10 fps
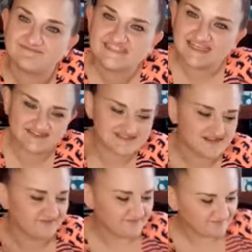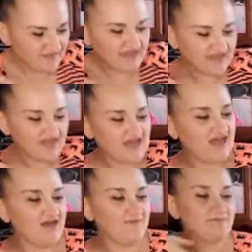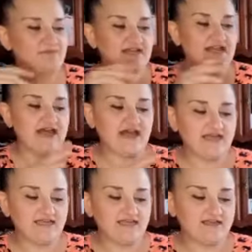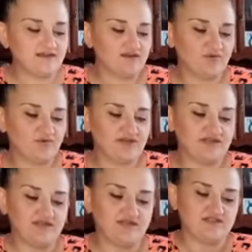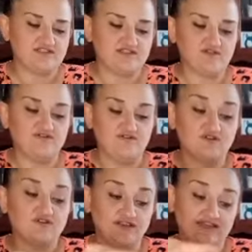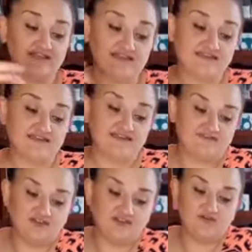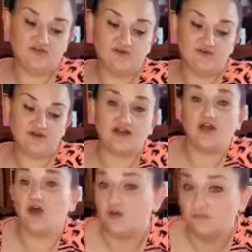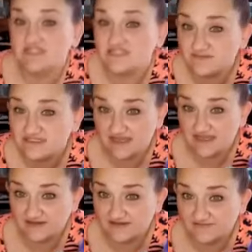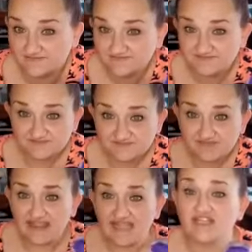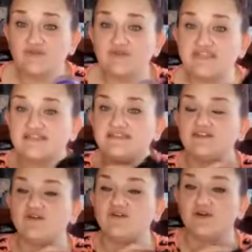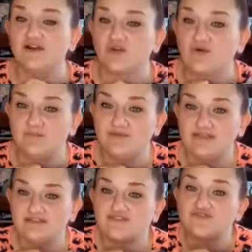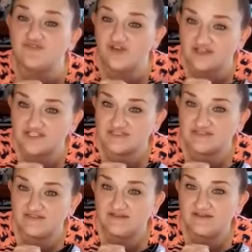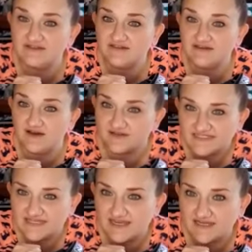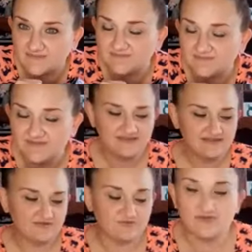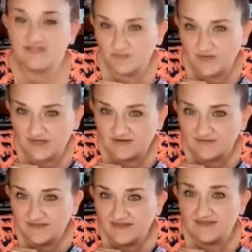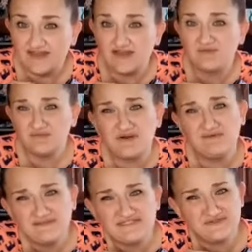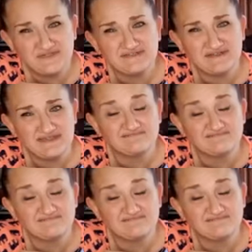skin and stuff. But I would do a full cleaning if you are a home team skater and you need your equipment to function all the time really well. I would probably do it like